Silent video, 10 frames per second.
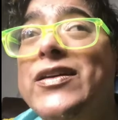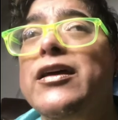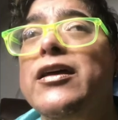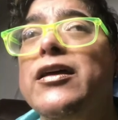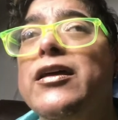
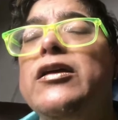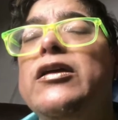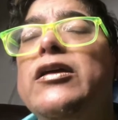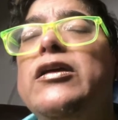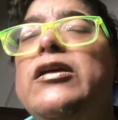on to
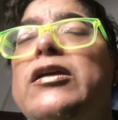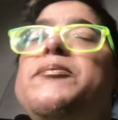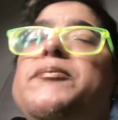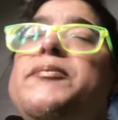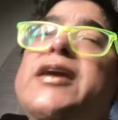explain,
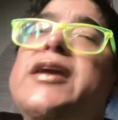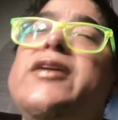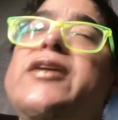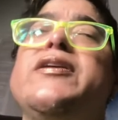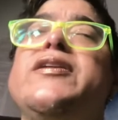
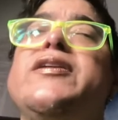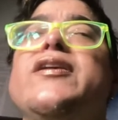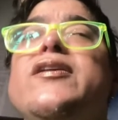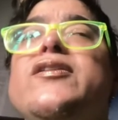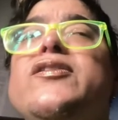
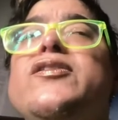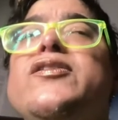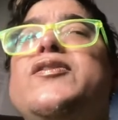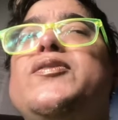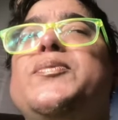in the
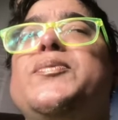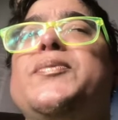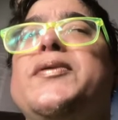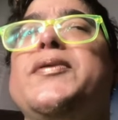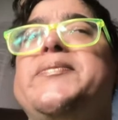animal
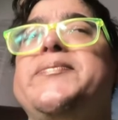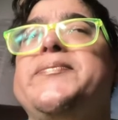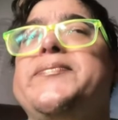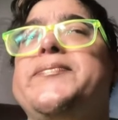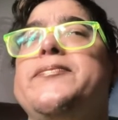kingdom,
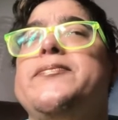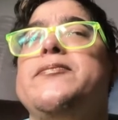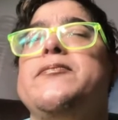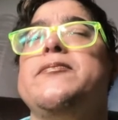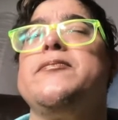if you
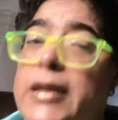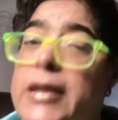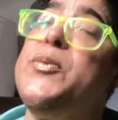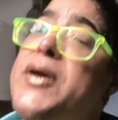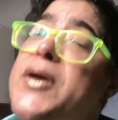break your
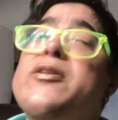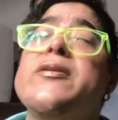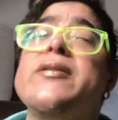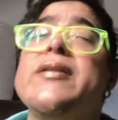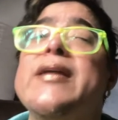leg,
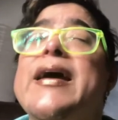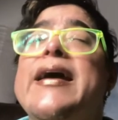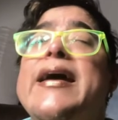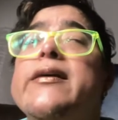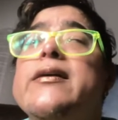you
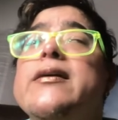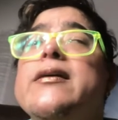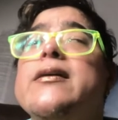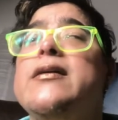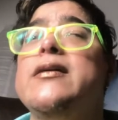die.
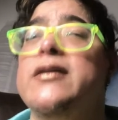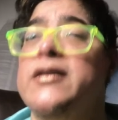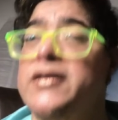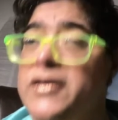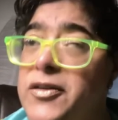
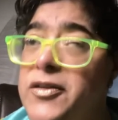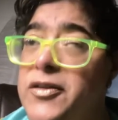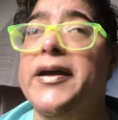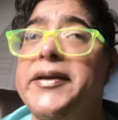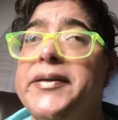You
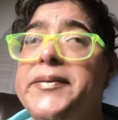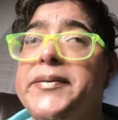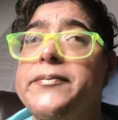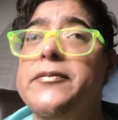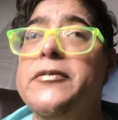cannot run
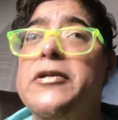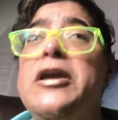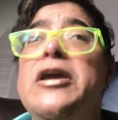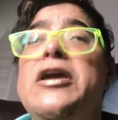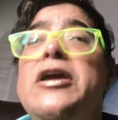from
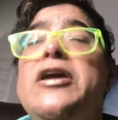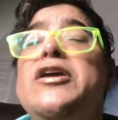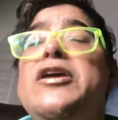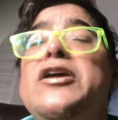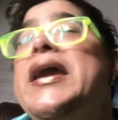danger,
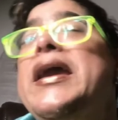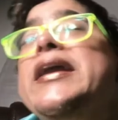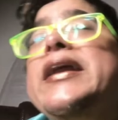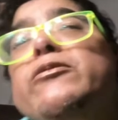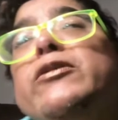
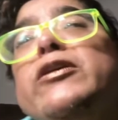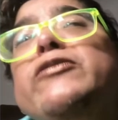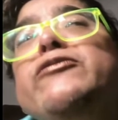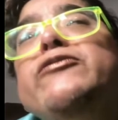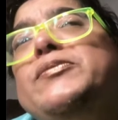get to the
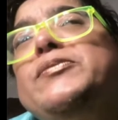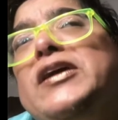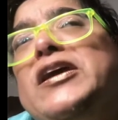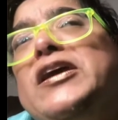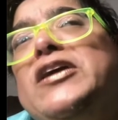river for a
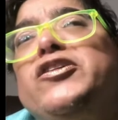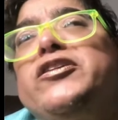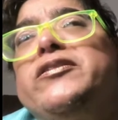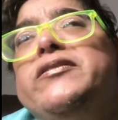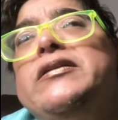drink,
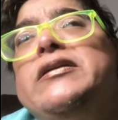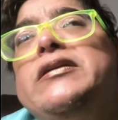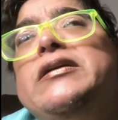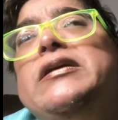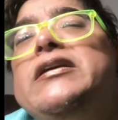or
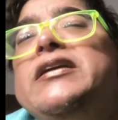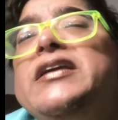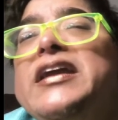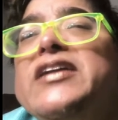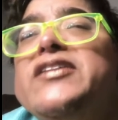hunt for
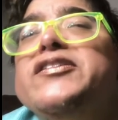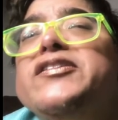food.